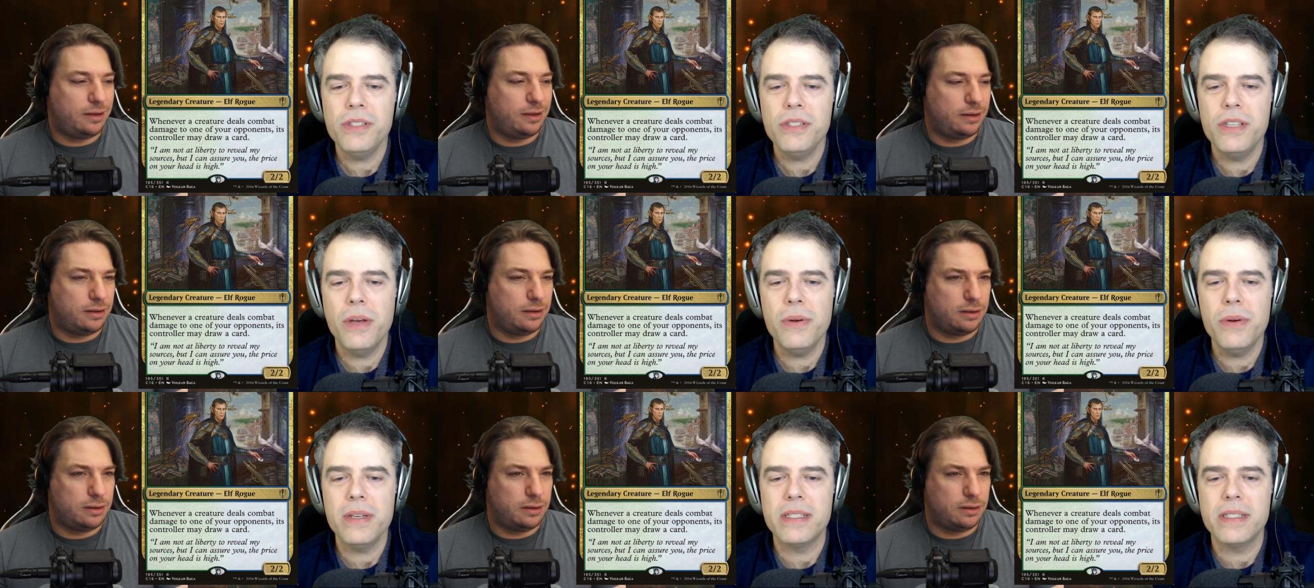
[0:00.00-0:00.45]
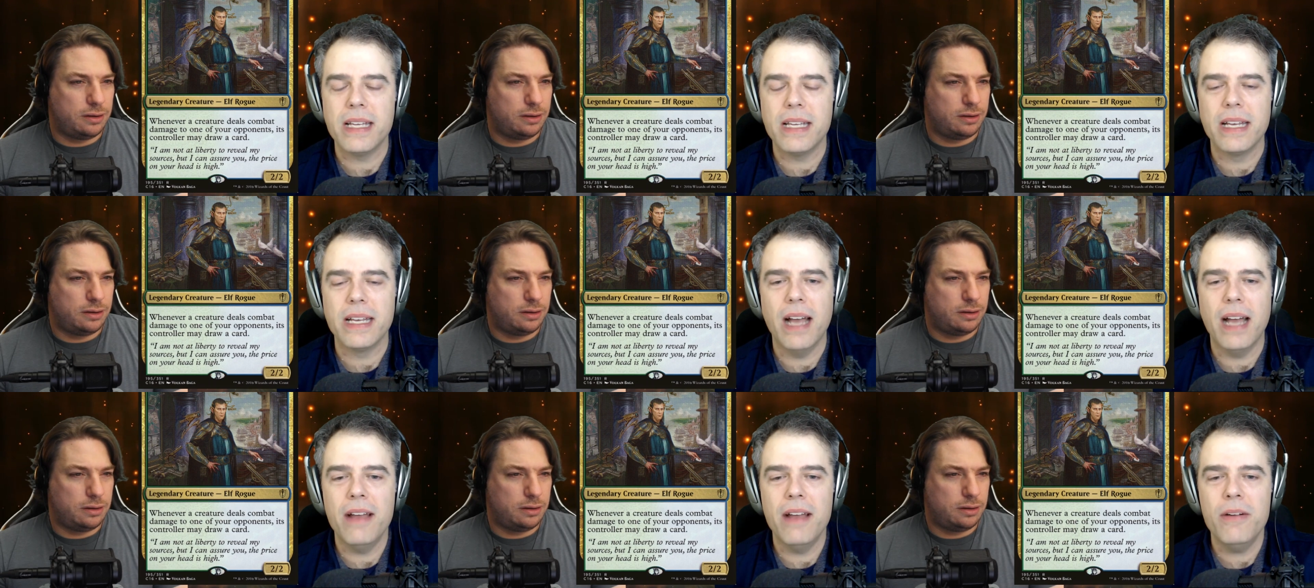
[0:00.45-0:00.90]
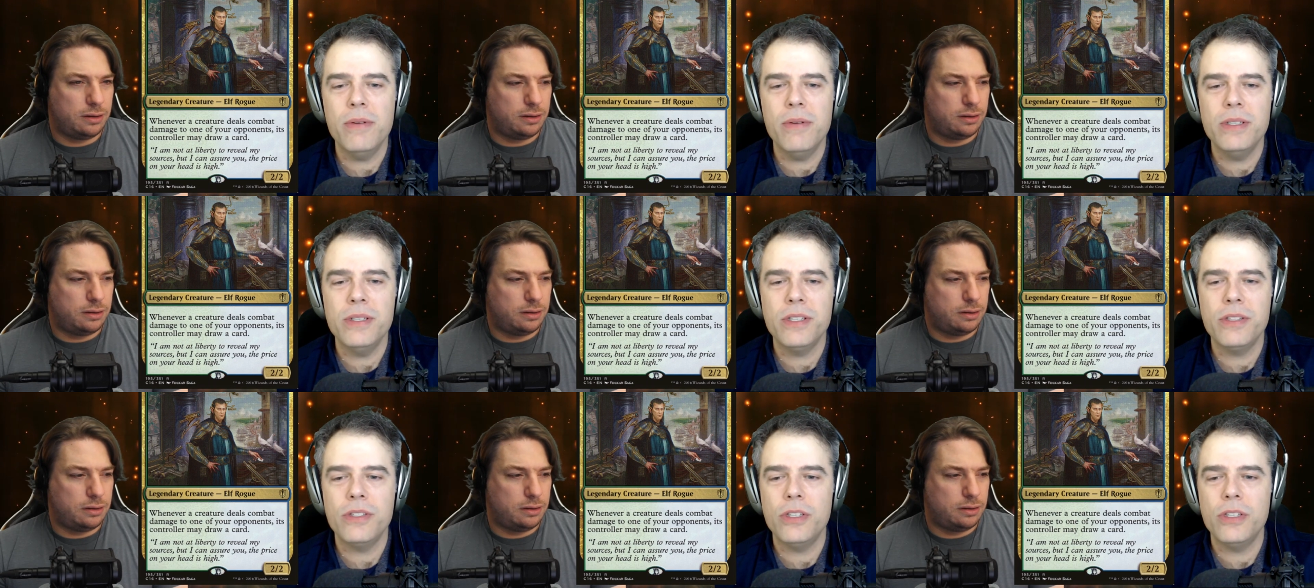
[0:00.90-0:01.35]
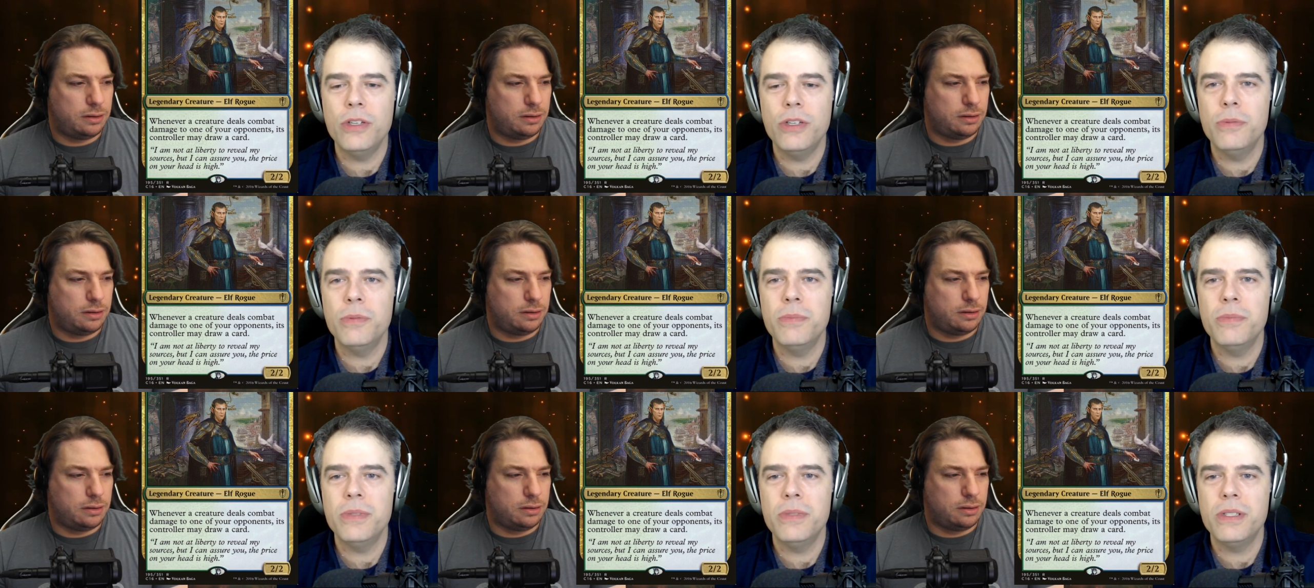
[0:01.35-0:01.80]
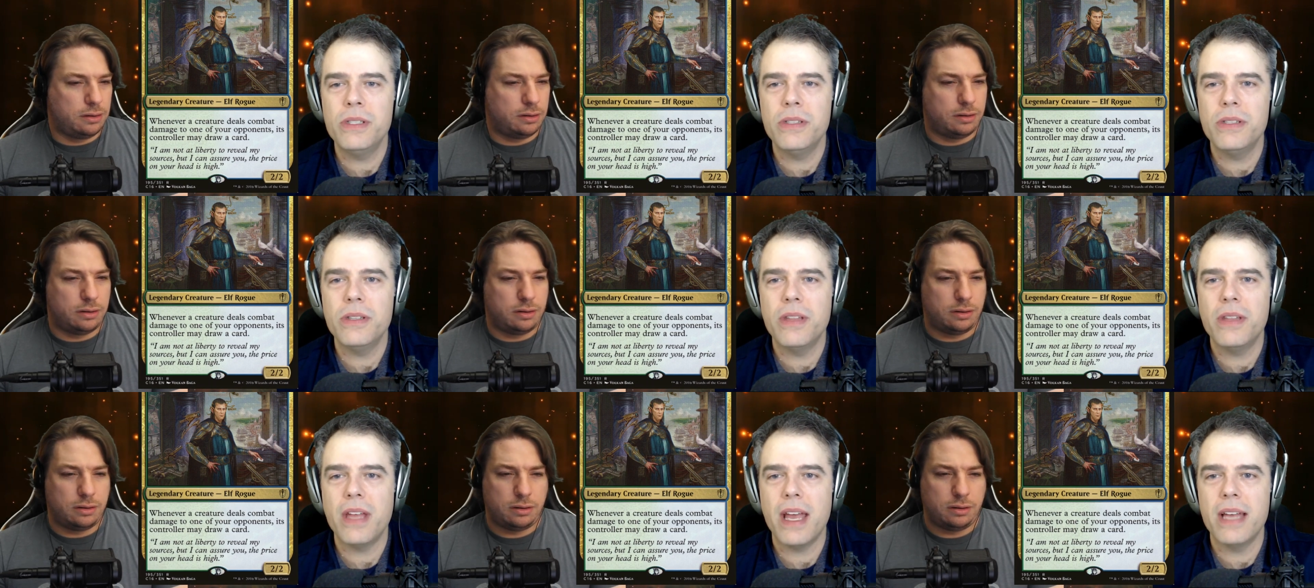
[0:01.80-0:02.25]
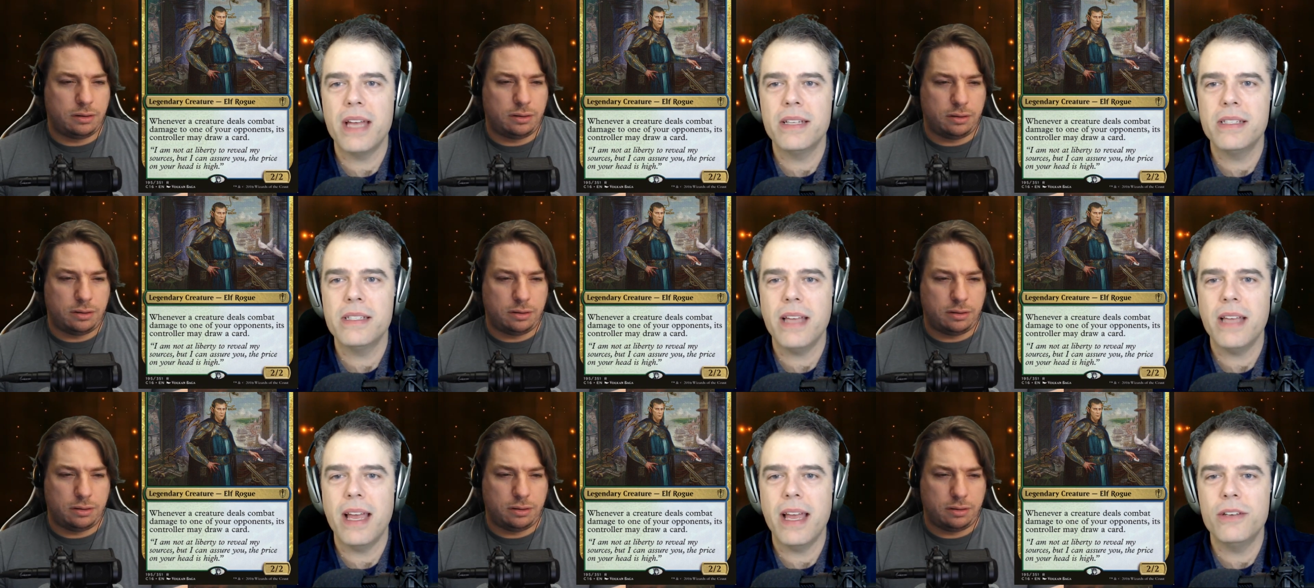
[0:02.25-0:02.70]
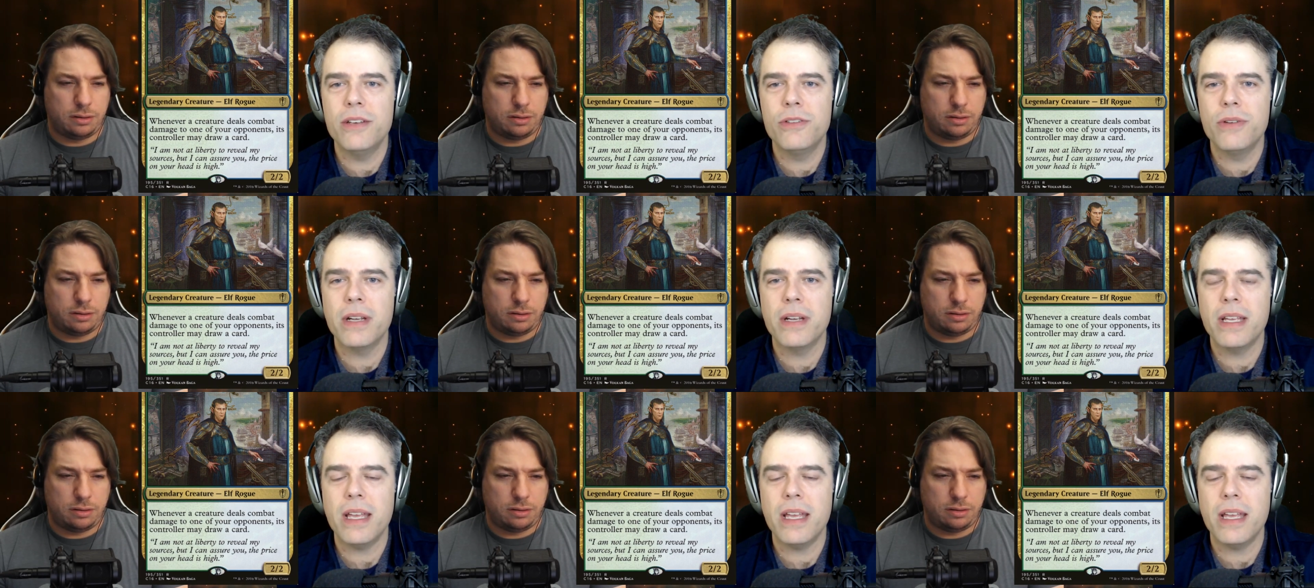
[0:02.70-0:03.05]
Speaker 1: noticing, I always assumed that Edric,